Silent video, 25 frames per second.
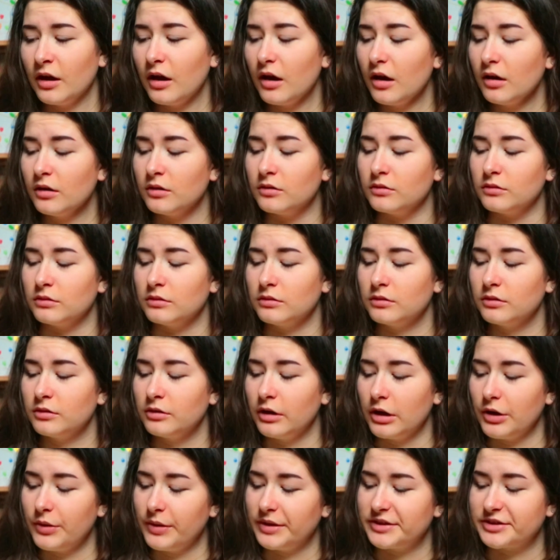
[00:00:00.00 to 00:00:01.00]
Oh,
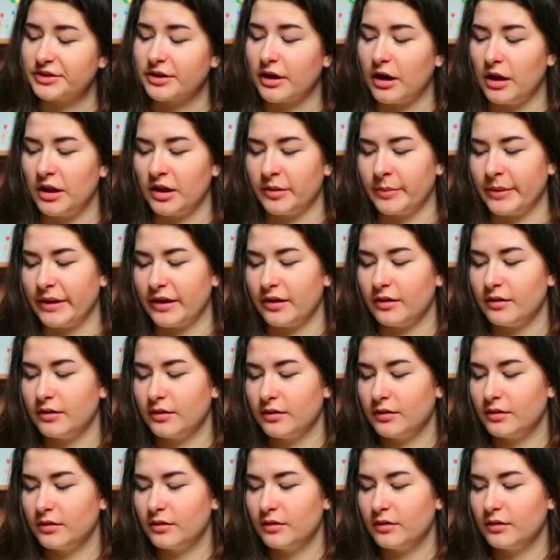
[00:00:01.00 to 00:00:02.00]
Noah's calling me.
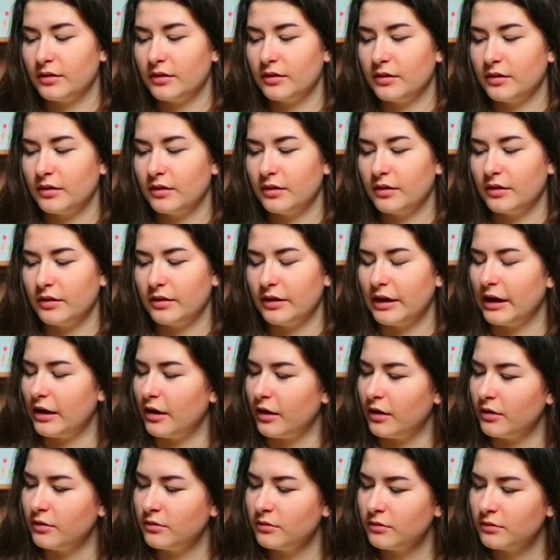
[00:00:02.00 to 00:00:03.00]

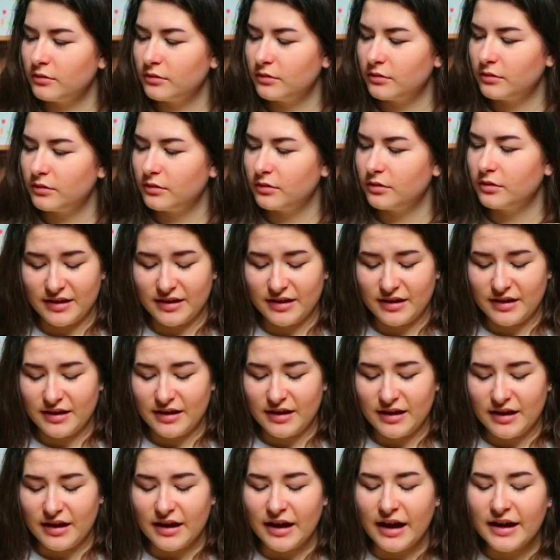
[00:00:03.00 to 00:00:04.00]
Hello?
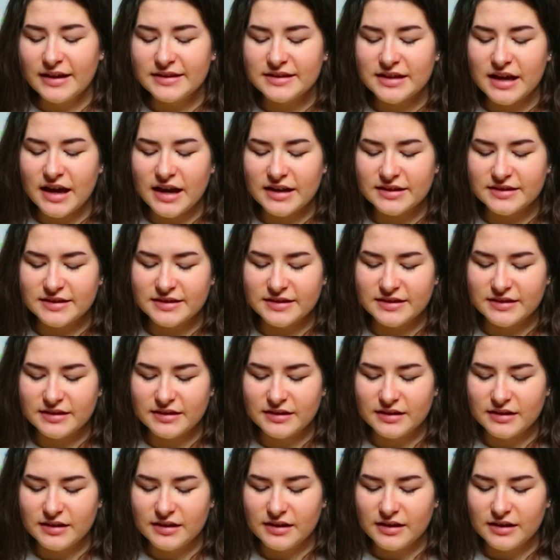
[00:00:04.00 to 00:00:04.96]
Hey Tess.